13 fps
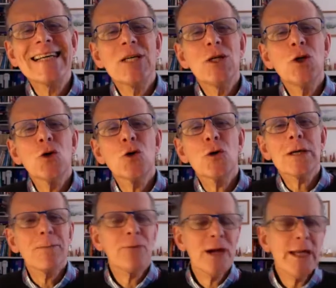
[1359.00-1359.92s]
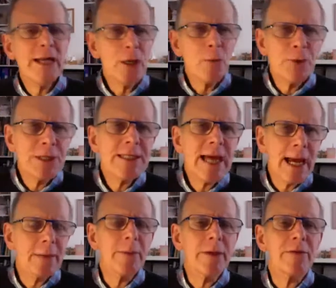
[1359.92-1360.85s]
Lord, I pray that you
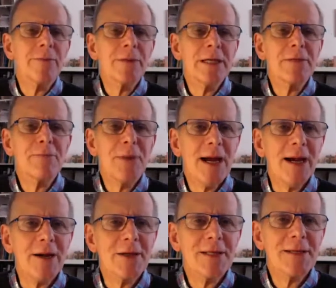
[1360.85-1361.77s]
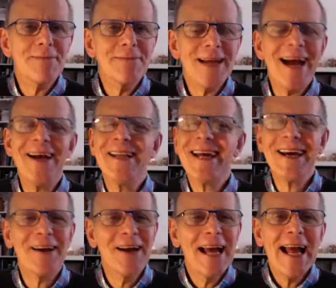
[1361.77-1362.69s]
protect me from these bears?
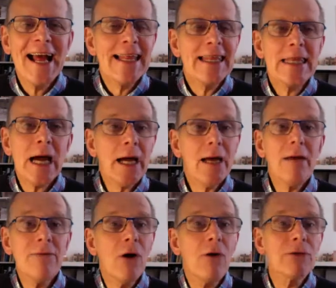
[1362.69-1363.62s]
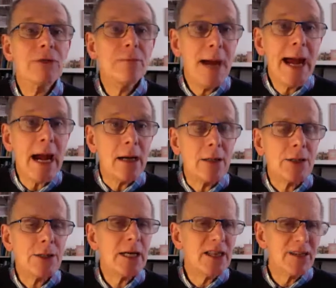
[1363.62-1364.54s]
That involves the
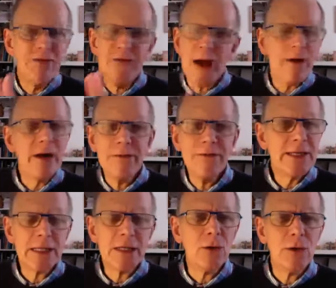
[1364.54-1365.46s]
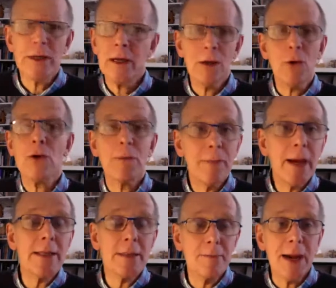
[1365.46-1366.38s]
bears. That's very physical. And the Lord who
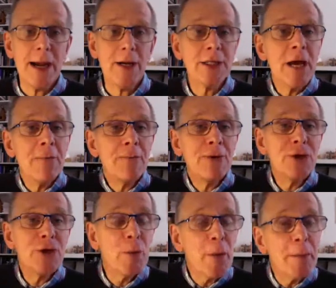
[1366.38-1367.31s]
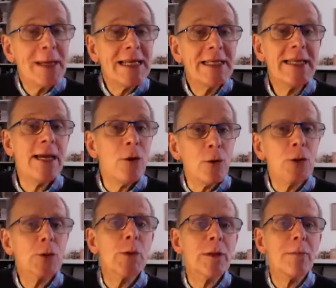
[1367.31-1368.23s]
made the bears presumably
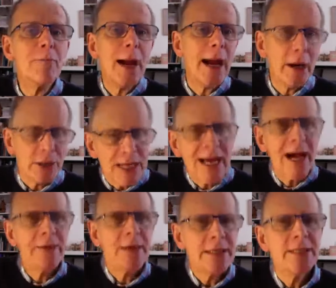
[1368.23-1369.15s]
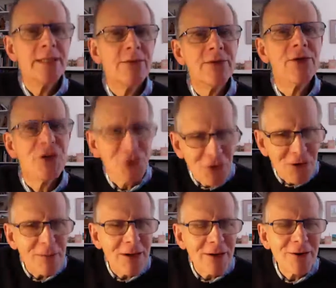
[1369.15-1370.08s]
deals with the bears. And that's a different
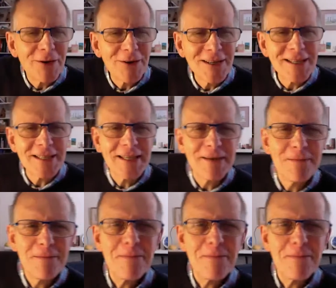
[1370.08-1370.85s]
sort of miracle, isn't it?